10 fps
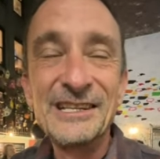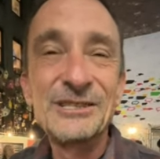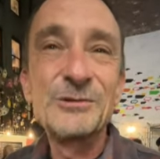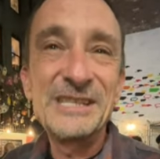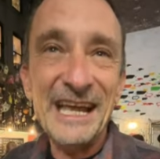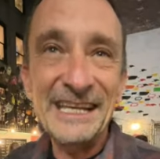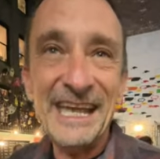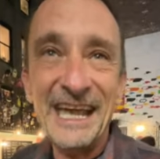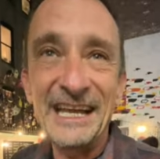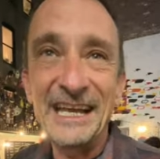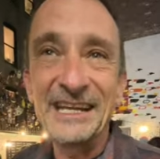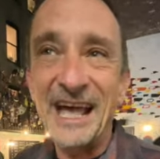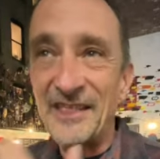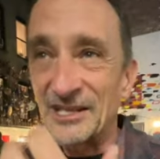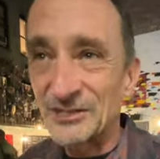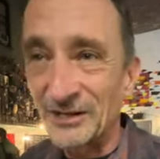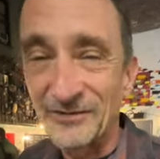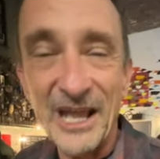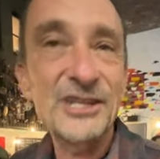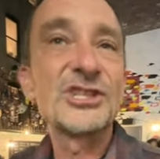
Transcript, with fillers: so dedicated, and then sort of like